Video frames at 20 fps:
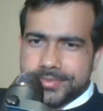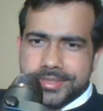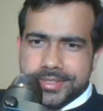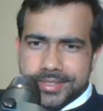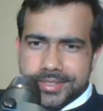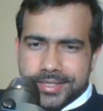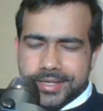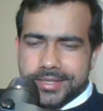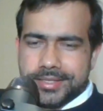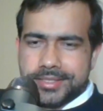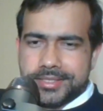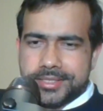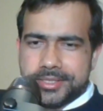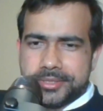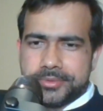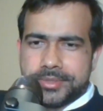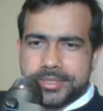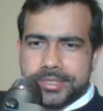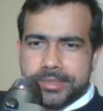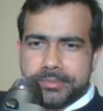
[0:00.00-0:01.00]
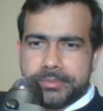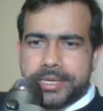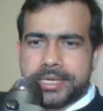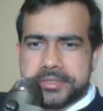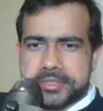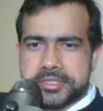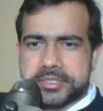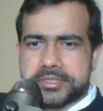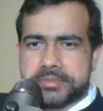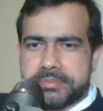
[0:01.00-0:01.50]
yeah, you will come
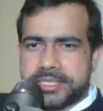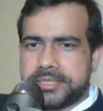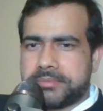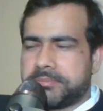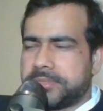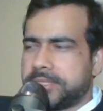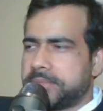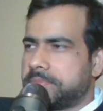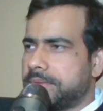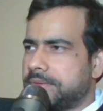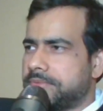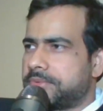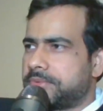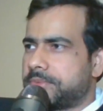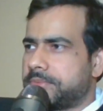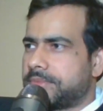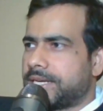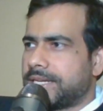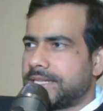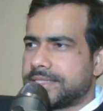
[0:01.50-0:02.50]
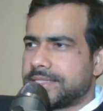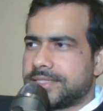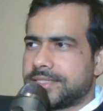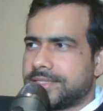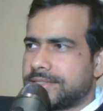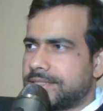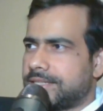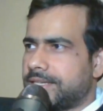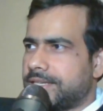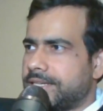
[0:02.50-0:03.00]
across many people from I I
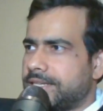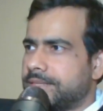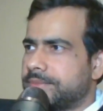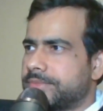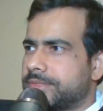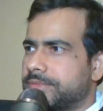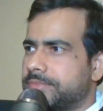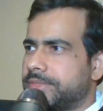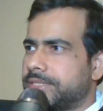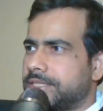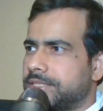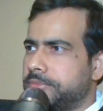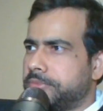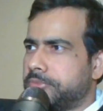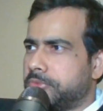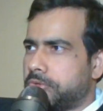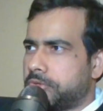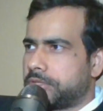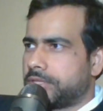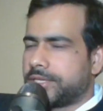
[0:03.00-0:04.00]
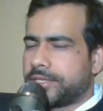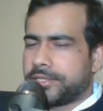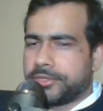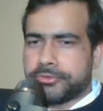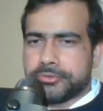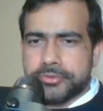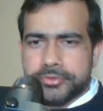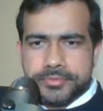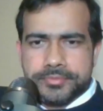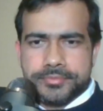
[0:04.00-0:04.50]
Ts and I I Ms making more than
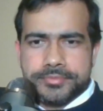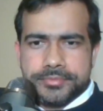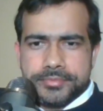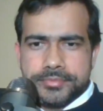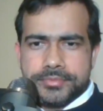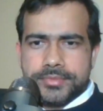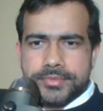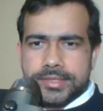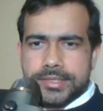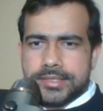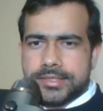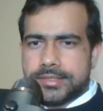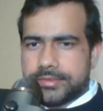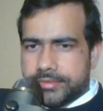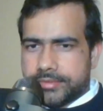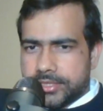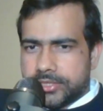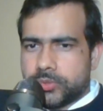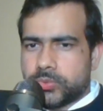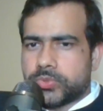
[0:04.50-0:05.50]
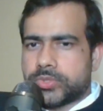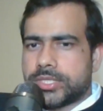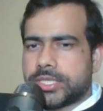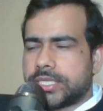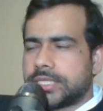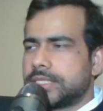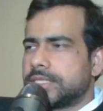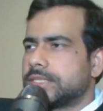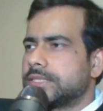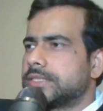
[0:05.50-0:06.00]
you when you
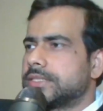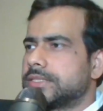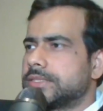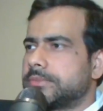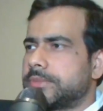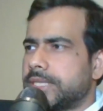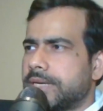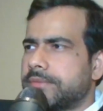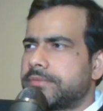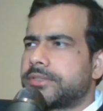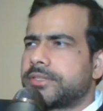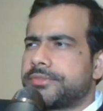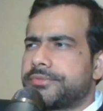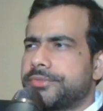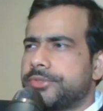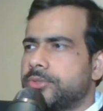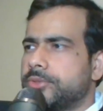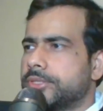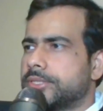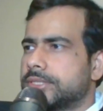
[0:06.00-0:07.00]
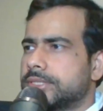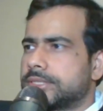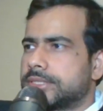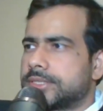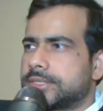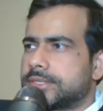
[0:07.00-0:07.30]
start. But after a few years,